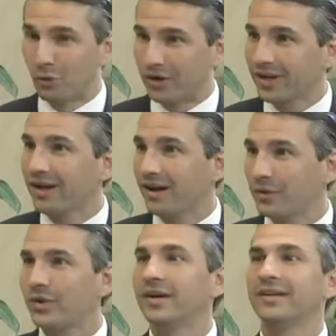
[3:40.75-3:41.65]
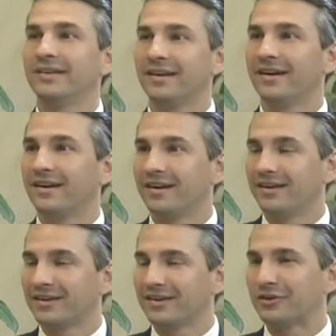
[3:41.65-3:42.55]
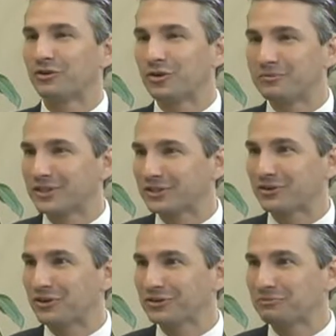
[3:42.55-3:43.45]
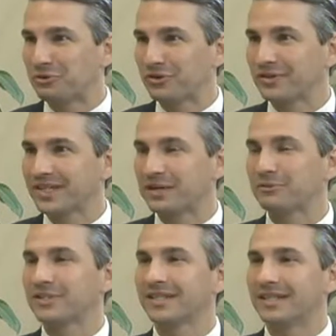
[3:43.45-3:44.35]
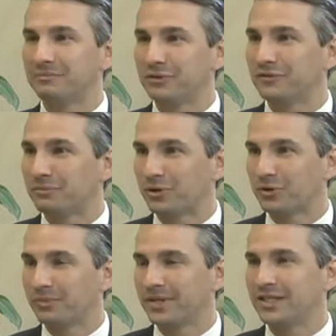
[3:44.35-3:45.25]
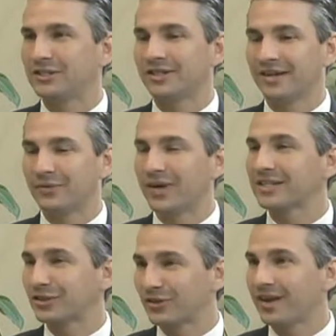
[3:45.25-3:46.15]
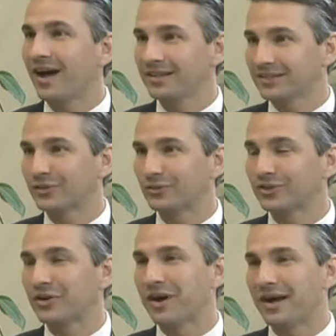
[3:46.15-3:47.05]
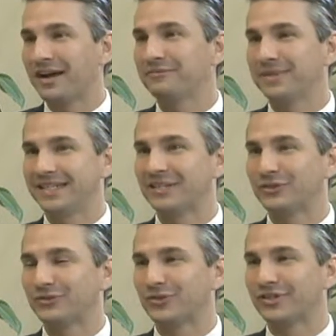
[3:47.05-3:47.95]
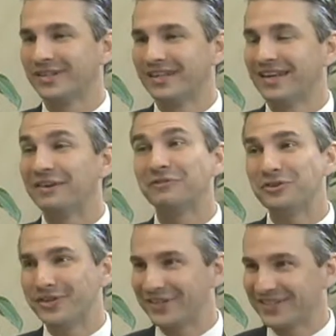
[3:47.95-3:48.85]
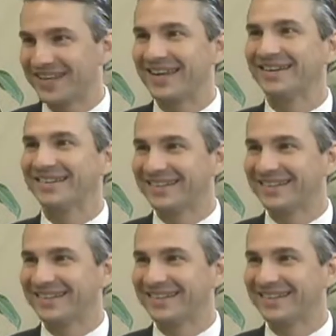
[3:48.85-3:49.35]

Born in Conway, grew up just across the border in Tabor City, moved to Myrtle Beach when I started high school, so I've been here for a few years now.